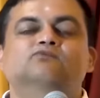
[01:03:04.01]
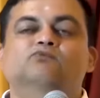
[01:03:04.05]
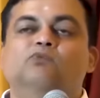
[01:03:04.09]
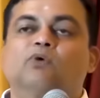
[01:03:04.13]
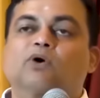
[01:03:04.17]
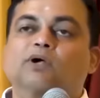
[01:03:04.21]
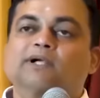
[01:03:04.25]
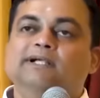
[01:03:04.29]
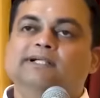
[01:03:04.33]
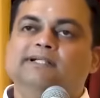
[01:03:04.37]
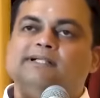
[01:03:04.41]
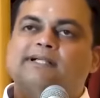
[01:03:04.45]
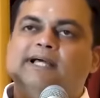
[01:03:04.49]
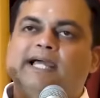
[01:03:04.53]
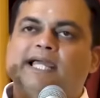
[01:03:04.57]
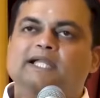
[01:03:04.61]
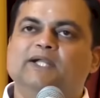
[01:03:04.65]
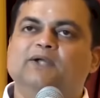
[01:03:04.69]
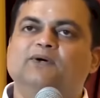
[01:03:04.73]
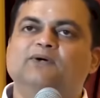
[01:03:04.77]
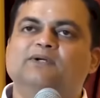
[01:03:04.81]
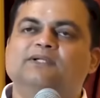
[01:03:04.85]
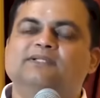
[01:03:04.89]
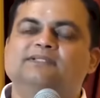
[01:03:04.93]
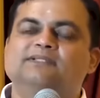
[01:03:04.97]
What
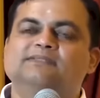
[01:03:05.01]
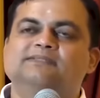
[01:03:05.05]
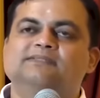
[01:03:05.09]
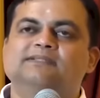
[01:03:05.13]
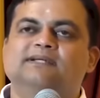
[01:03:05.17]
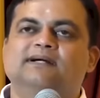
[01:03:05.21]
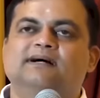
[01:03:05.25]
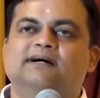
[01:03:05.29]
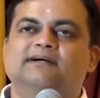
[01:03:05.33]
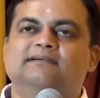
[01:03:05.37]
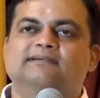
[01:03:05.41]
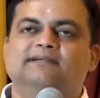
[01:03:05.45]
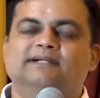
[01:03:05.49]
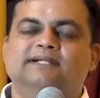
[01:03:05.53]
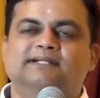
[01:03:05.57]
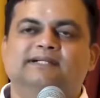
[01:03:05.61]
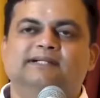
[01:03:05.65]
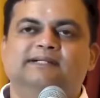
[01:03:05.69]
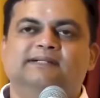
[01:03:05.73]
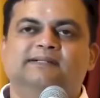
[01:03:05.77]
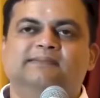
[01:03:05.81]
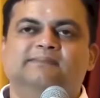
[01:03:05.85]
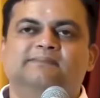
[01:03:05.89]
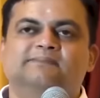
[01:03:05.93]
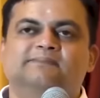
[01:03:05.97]
dialogues are
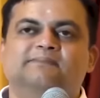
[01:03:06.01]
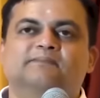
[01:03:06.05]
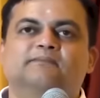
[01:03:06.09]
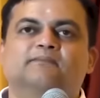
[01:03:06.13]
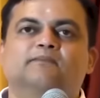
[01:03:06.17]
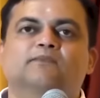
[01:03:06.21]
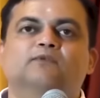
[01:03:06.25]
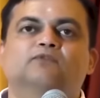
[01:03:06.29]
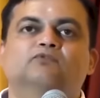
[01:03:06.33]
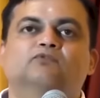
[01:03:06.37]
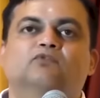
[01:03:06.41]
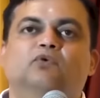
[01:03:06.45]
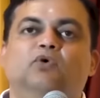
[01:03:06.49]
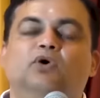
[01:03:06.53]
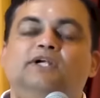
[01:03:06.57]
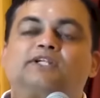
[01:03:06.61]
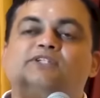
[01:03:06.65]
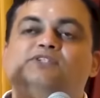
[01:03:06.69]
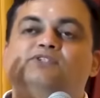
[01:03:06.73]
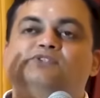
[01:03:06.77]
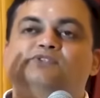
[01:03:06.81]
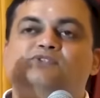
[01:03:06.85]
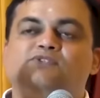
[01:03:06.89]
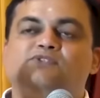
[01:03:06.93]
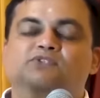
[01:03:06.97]
written?
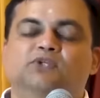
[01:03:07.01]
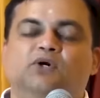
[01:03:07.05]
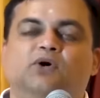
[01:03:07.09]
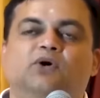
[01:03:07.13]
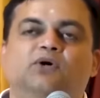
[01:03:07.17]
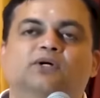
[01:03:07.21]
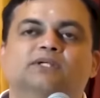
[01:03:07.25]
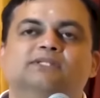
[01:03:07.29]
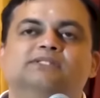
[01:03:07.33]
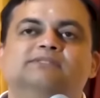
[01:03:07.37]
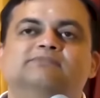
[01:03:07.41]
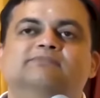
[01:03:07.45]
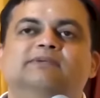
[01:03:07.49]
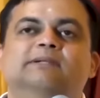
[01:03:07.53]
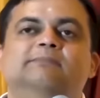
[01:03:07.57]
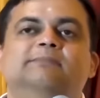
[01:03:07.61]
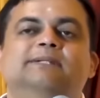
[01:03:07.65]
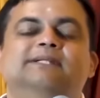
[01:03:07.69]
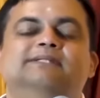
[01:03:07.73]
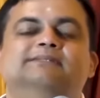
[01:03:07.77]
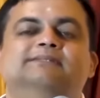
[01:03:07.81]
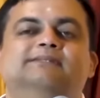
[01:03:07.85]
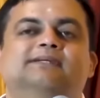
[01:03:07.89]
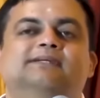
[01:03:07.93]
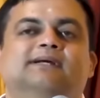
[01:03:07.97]
What songs will
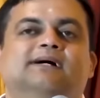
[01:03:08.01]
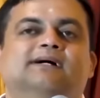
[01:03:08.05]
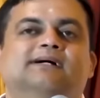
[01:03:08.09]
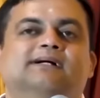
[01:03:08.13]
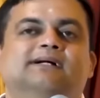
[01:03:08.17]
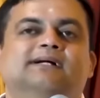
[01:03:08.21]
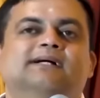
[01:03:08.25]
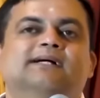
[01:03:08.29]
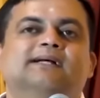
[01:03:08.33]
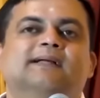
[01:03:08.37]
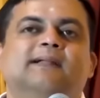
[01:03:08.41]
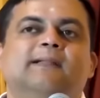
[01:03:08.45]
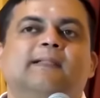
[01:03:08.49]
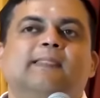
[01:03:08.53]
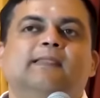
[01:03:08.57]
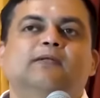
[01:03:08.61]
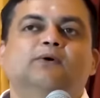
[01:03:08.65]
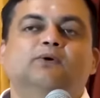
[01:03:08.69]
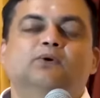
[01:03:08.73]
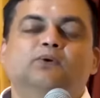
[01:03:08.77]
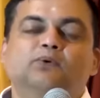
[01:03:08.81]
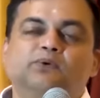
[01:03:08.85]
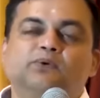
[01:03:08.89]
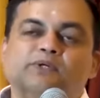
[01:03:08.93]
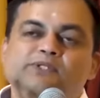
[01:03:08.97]
be sung?
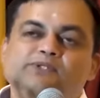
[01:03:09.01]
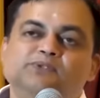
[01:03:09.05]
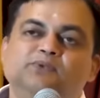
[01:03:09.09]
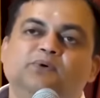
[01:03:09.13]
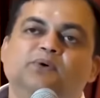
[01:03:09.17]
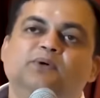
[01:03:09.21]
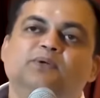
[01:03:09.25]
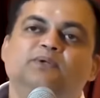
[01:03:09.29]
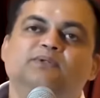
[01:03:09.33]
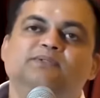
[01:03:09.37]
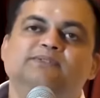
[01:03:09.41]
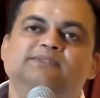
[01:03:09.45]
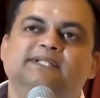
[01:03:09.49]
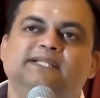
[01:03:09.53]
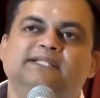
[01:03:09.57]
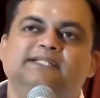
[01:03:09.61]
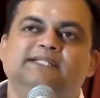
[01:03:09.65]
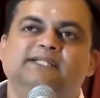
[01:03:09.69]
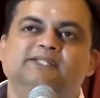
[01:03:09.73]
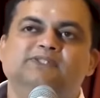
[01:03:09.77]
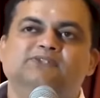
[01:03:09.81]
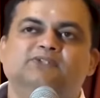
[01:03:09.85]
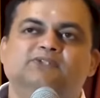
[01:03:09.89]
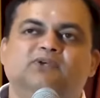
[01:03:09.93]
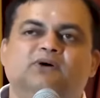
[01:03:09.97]
Who is going to
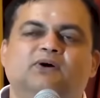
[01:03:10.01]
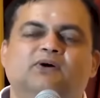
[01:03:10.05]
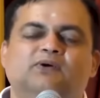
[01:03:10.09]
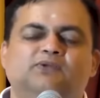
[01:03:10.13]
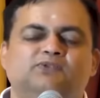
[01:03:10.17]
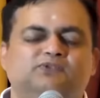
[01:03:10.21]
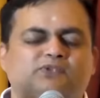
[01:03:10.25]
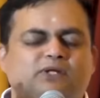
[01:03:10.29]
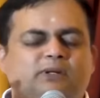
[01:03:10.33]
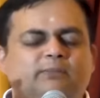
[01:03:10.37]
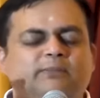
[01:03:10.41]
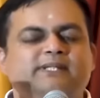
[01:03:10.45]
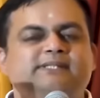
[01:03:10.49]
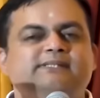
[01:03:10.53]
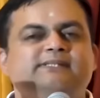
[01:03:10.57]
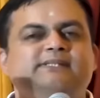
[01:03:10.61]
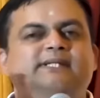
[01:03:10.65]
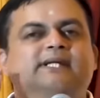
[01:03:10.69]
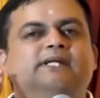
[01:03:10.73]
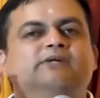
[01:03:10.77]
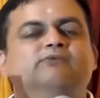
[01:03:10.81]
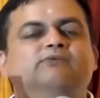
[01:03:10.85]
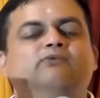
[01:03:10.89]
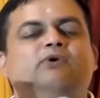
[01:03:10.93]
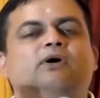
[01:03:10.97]
sing this song? Swami is
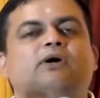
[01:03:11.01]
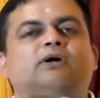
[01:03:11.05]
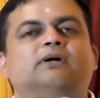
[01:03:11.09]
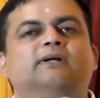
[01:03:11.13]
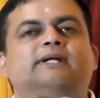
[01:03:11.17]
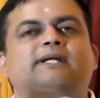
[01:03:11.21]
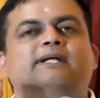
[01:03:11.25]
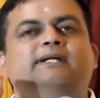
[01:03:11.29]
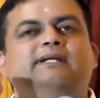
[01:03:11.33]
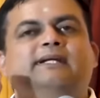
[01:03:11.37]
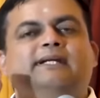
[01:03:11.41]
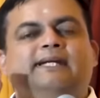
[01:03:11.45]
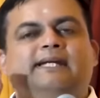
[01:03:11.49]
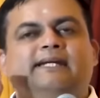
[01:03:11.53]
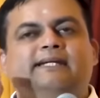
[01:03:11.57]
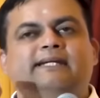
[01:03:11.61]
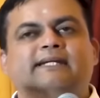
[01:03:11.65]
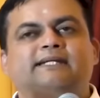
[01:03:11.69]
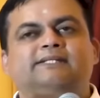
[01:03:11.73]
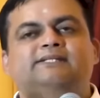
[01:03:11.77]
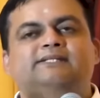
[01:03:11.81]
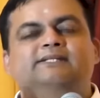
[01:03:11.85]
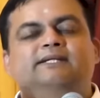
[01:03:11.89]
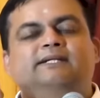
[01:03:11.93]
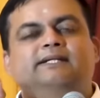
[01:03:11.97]
involved in
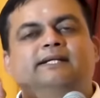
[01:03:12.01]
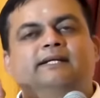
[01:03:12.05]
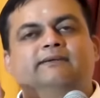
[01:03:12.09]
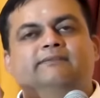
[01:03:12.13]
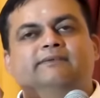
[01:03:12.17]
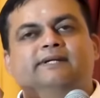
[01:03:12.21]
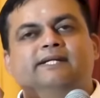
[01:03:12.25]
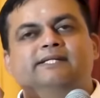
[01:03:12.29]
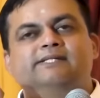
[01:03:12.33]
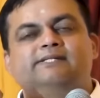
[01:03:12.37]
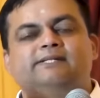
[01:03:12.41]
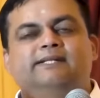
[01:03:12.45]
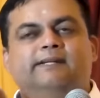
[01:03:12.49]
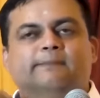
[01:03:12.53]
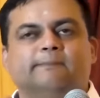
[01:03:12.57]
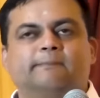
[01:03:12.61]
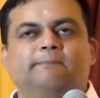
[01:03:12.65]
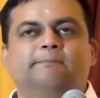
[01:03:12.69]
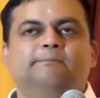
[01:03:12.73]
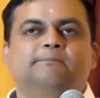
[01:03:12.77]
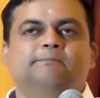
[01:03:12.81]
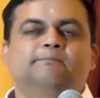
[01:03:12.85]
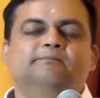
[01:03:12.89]
each and every step.